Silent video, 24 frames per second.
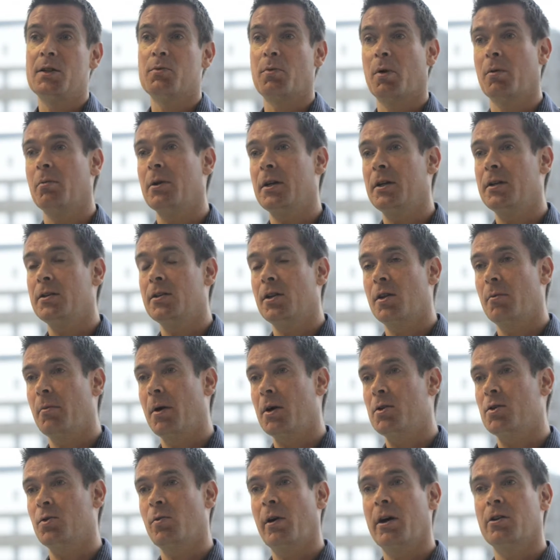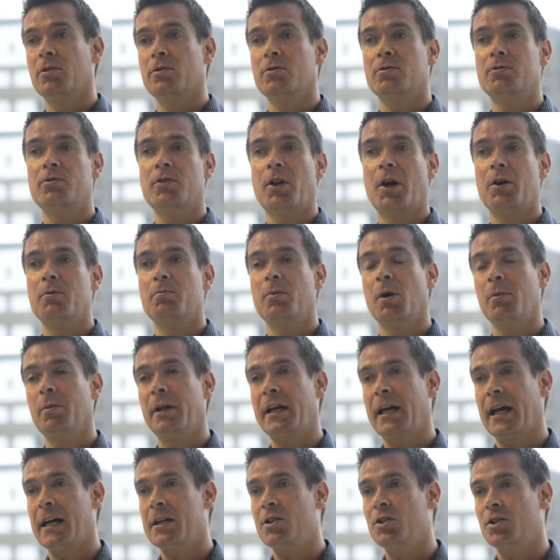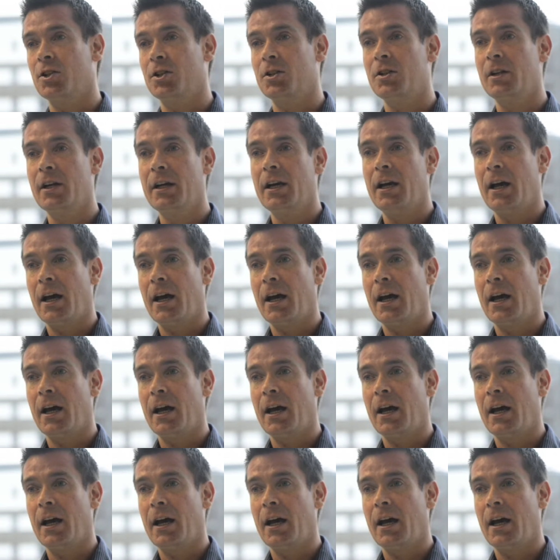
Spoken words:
probably the most well-known publication.